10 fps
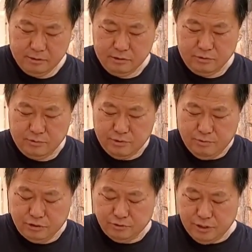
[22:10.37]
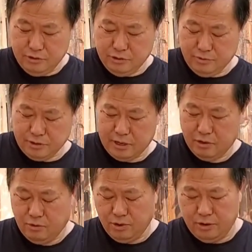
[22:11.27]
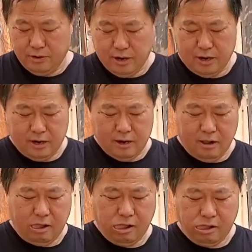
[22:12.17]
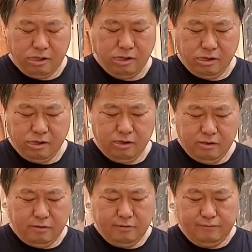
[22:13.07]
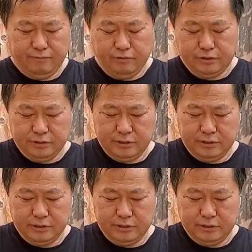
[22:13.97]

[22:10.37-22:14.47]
So what you want to do is you want to get the oil all for the